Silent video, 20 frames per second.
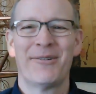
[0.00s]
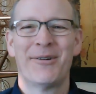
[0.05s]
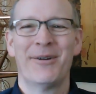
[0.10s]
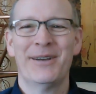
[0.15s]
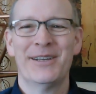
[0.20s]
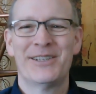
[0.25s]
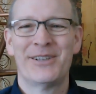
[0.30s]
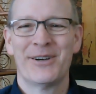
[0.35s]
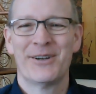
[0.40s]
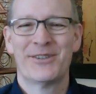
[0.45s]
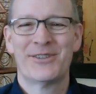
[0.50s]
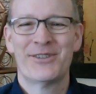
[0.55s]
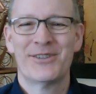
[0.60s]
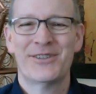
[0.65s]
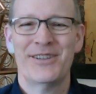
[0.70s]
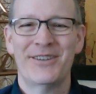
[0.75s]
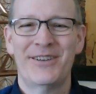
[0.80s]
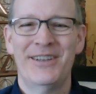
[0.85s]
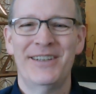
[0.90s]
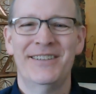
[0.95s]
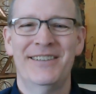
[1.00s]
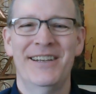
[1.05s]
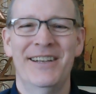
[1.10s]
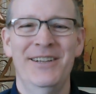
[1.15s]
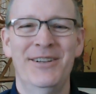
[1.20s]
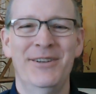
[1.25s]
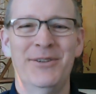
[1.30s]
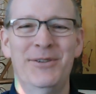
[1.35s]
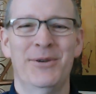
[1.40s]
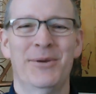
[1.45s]
researchers, they'll
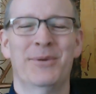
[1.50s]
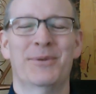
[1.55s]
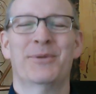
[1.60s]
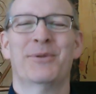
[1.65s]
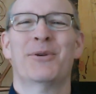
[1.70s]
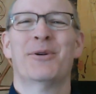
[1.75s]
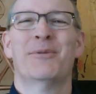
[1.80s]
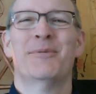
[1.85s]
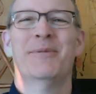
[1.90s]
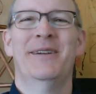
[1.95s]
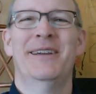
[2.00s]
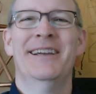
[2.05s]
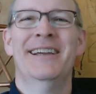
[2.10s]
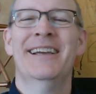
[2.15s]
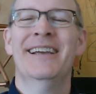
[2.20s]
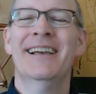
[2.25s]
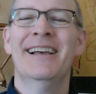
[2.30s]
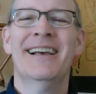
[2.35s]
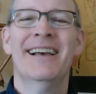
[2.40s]
continue to ignore me